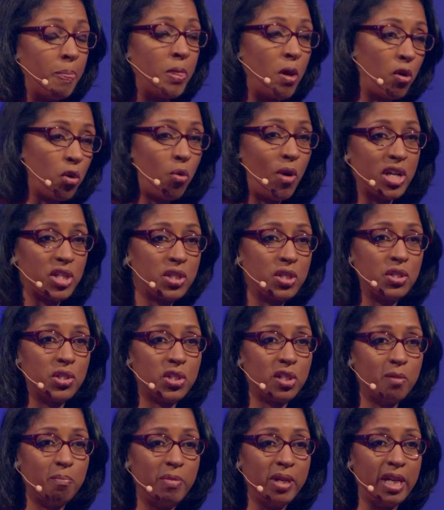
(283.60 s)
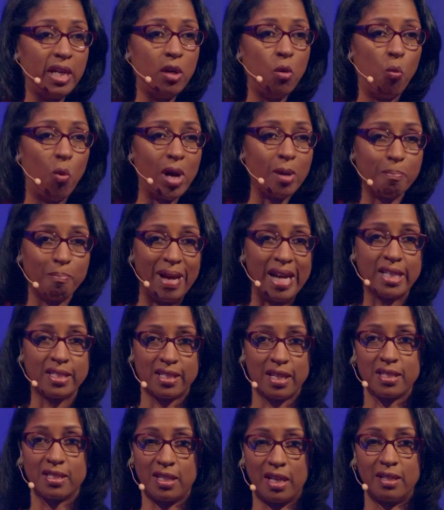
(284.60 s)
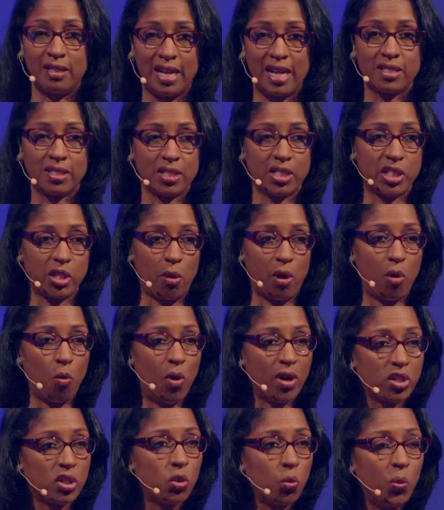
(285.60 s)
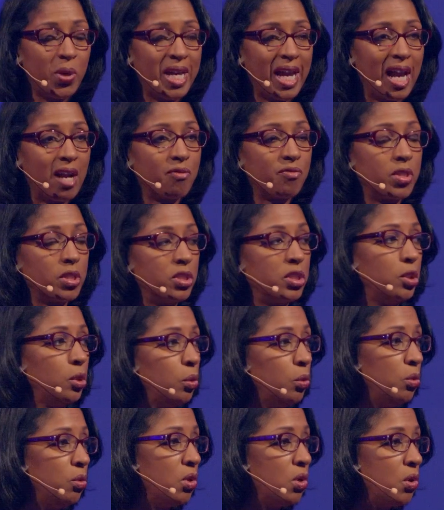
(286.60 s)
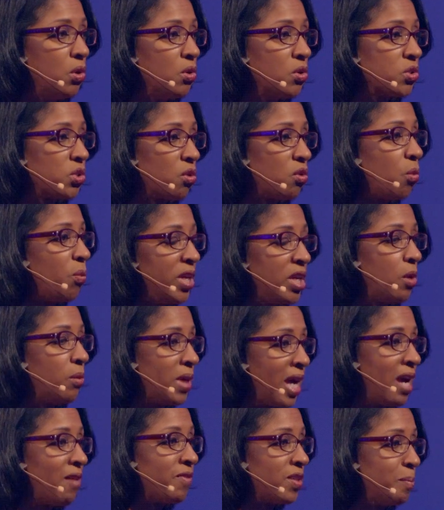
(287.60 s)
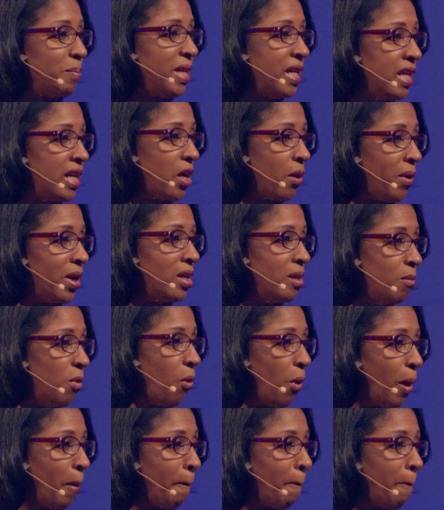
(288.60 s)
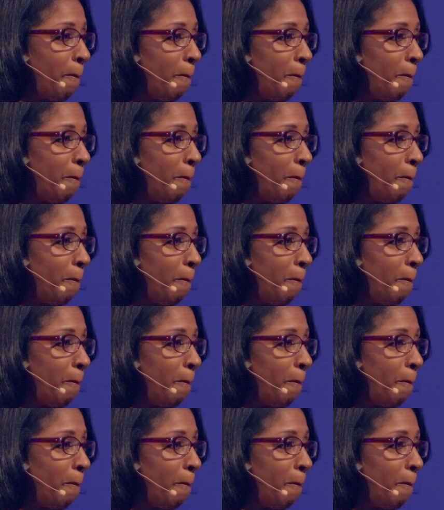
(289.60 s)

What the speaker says: their question should be, what makes us unnecessary? What do we have to do so that we don't have to be here anymore?